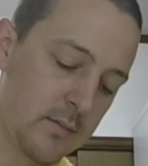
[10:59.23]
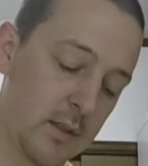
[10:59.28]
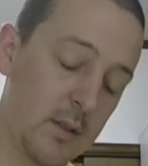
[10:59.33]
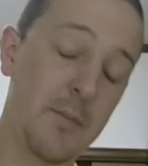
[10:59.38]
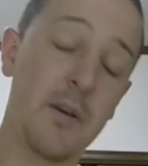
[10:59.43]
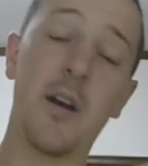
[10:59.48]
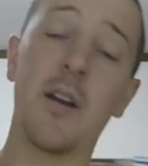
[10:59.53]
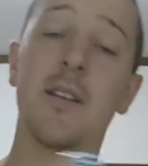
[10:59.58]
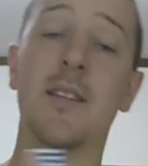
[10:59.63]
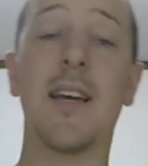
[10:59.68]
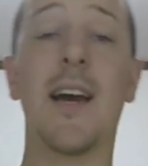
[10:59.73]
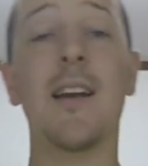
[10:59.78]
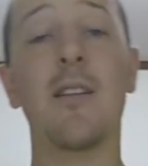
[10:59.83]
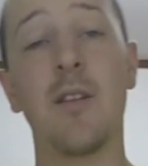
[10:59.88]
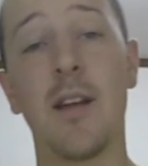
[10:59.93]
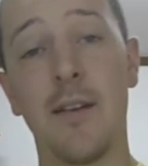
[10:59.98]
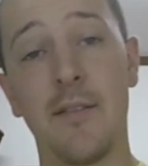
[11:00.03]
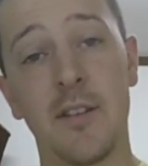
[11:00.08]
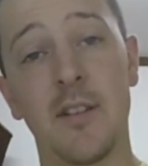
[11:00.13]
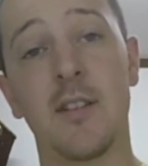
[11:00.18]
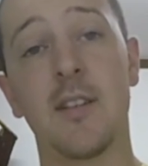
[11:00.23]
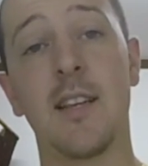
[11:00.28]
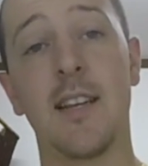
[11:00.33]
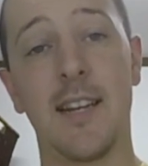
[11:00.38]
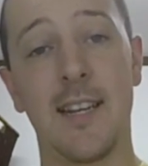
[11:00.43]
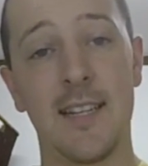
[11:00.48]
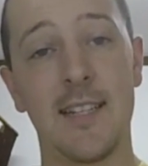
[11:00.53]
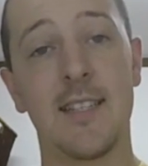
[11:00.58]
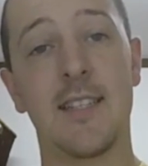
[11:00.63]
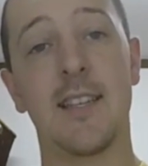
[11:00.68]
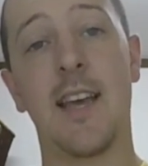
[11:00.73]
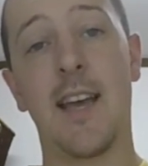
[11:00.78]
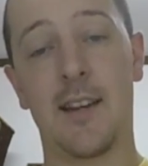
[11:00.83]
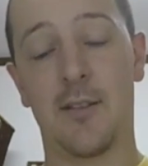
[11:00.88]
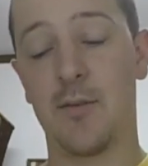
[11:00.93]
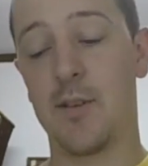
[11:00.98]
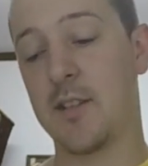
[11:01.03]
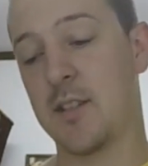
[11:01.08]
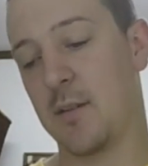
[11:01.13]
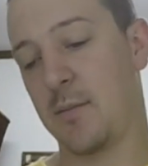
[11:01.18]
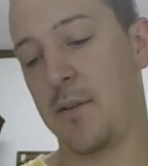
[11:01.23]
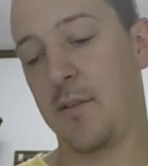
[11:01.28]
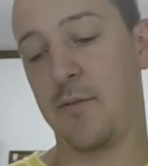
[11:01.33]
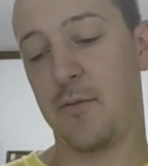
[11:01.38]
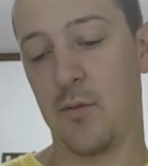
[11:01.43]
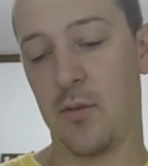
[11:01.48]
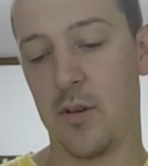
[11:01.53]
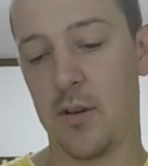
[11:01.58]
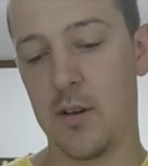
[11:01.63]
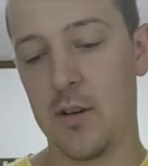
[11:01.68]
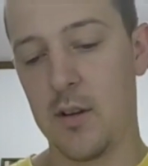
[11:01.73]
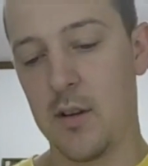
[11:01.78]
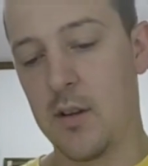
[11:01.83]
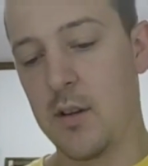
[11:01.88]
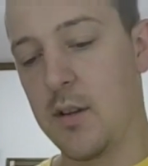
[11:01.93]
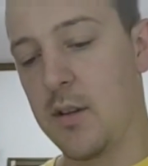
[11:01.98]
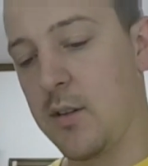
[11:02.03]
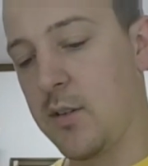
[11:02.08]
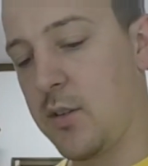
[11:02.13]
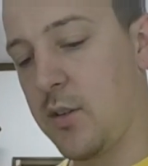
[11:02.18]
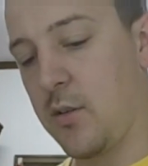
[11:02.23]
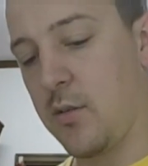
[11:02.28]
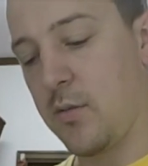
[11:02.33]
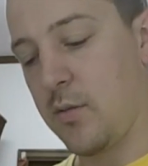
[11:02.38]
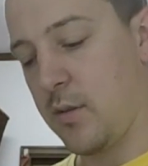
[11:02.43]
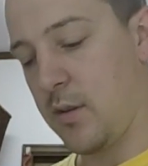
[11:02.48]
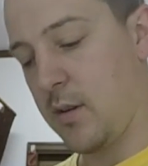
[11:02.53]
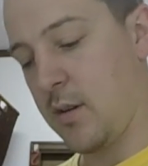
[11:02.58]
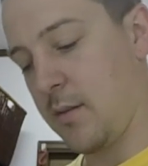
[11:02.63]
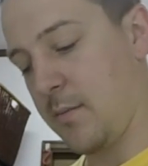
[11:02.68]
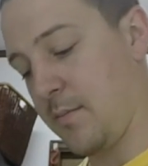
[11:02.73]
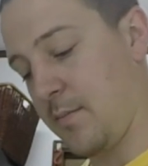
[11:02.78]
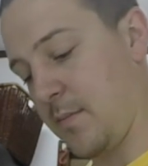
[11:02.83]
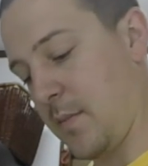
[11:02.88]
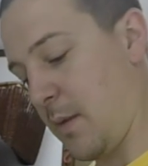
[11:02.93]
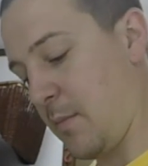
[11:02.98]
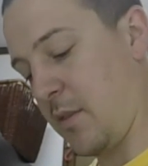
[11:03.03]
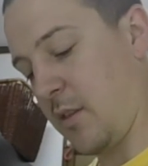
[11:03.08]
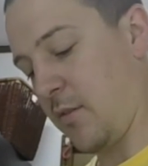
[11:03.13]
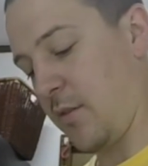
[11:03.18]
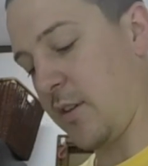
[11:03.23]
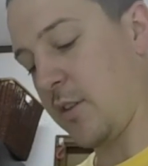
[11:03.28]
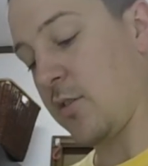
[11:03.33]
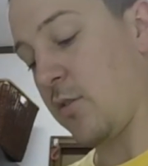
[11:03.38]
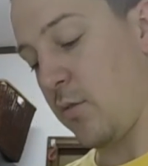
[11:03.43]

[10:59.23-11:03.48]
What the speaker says: To be honest, I don't have an exact recipe for it. So, I mean, there is